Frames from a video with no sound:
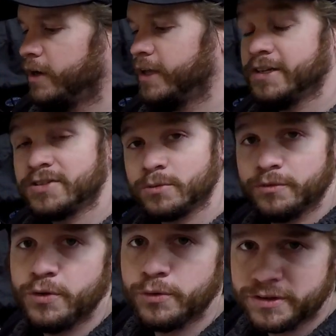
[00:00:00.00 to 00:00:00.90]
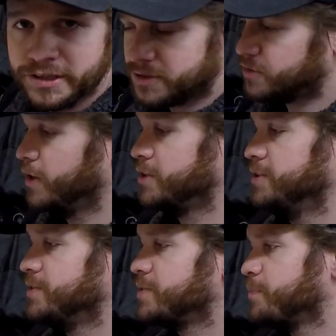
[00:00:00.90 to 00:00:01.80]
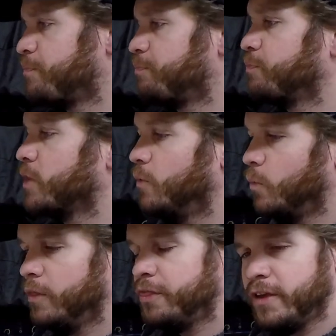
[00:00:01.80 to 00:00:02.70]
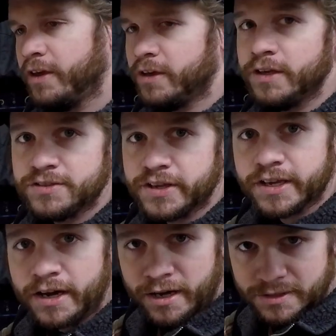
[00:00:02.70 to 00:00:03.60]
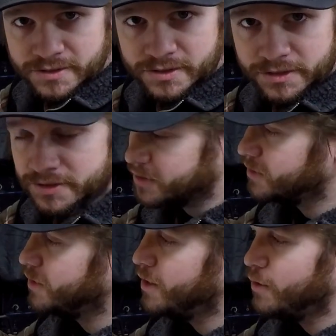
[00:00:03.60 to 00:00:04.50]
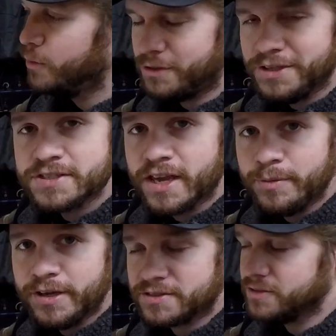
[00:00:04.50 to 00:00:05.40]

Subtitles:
guys, so reviewing the instructions. One thing is a constant with these KBS